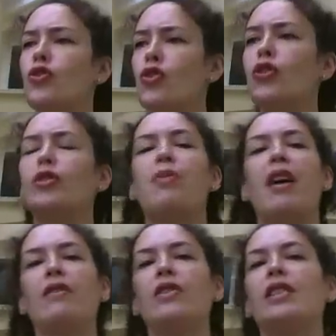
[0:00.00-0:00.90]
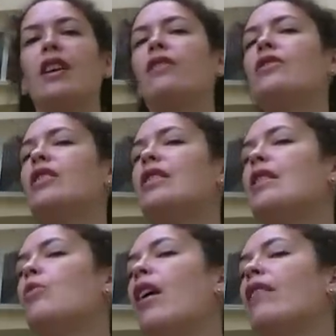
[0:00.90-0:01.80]
You're not depriving yourself and you
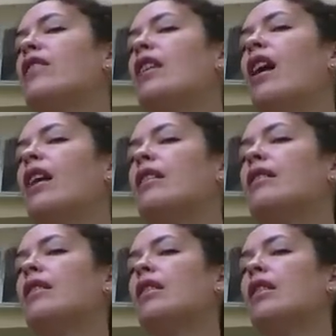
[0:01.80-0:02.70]
can eat whatever you like.